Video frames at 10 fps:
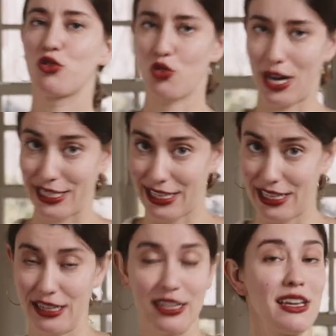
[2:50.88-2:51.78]

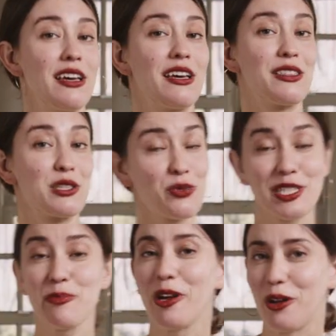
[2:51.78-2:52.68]
dressing, this
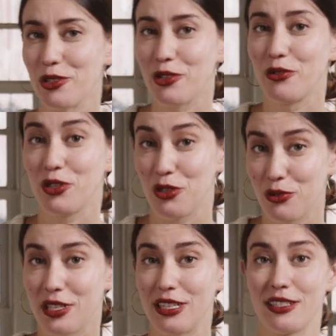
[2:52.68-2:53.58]
recipe also
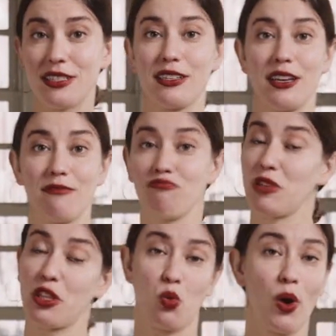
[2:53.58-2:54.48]
uses
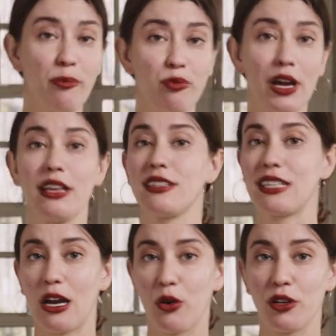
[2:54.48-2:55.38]
either white bread,
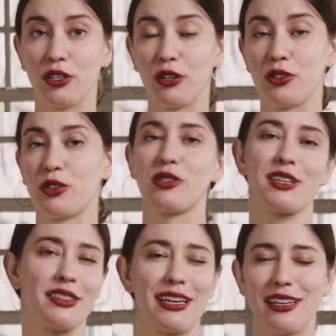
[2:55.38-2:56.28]
sourdough, so it's
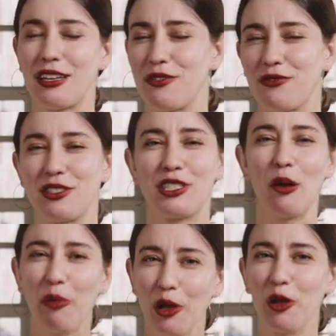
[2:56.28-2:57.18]
got that kind of
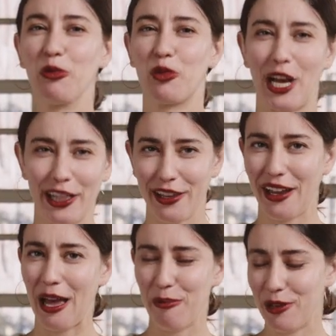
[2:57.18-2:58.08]
double bread thing
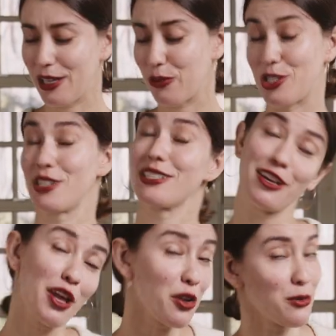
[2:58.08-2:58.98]
happening, which is
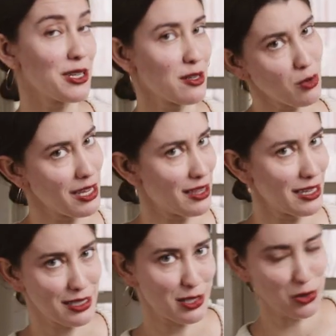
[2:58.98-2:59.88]
another reason why I think it's so